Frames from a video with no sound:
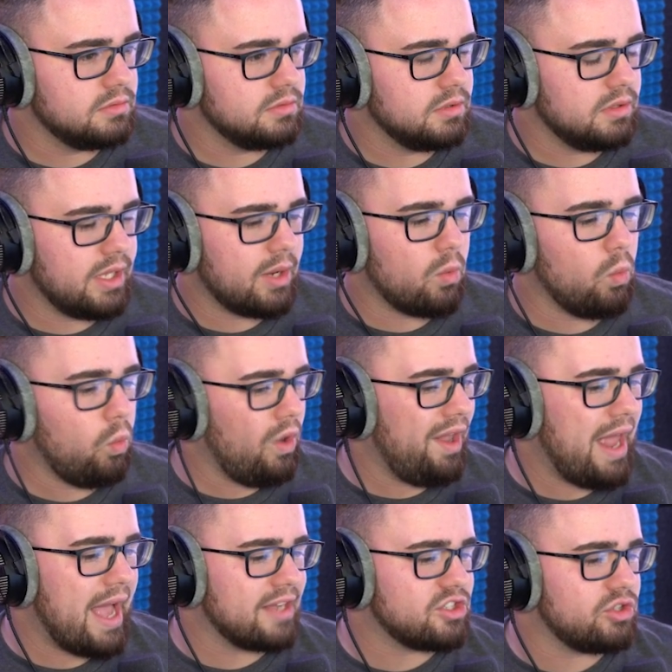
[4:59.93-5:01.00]
Like, what
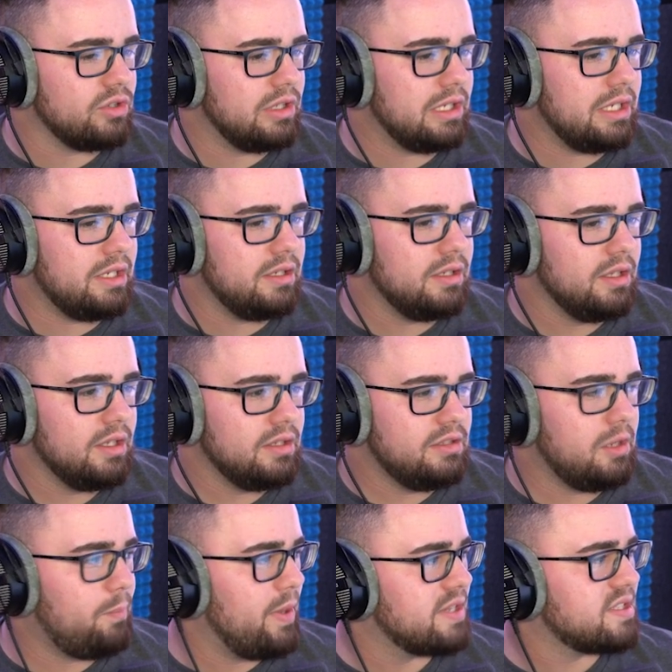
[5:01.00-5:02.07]
actually depicts a